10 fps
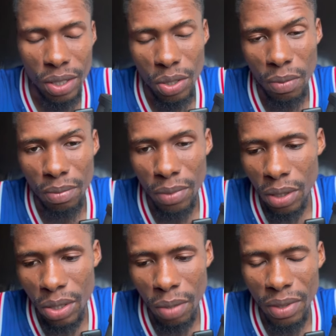He's not
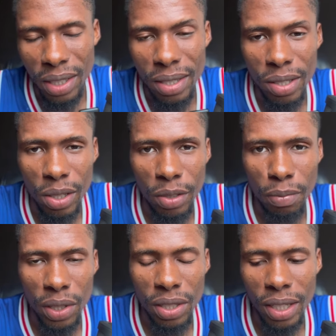been getting a lot
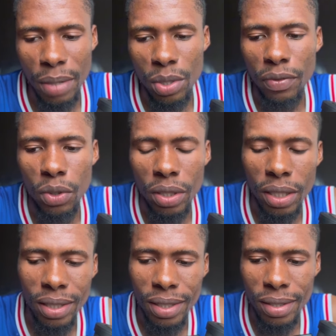of playing time. Even
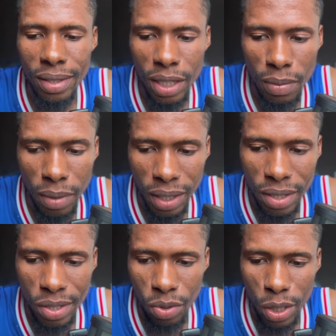in this game
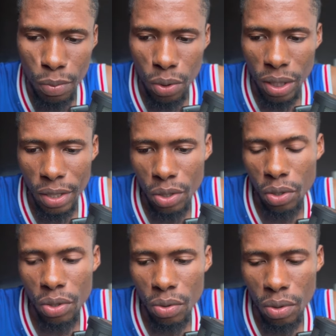against Strasbourg, that he
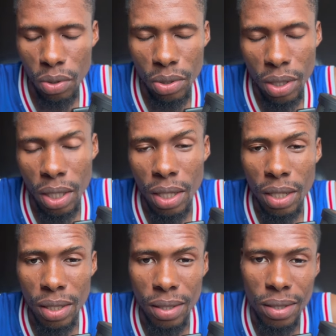scored two goals,
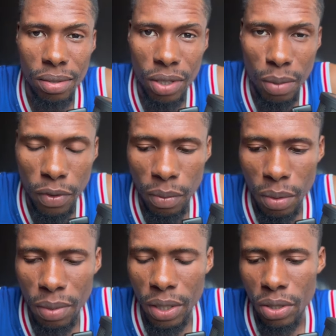he still came from
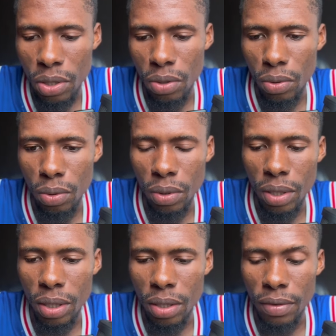the bench to
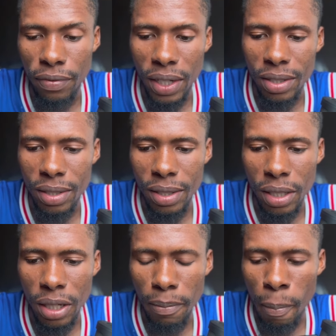affect the
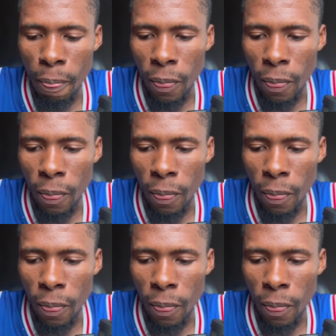game.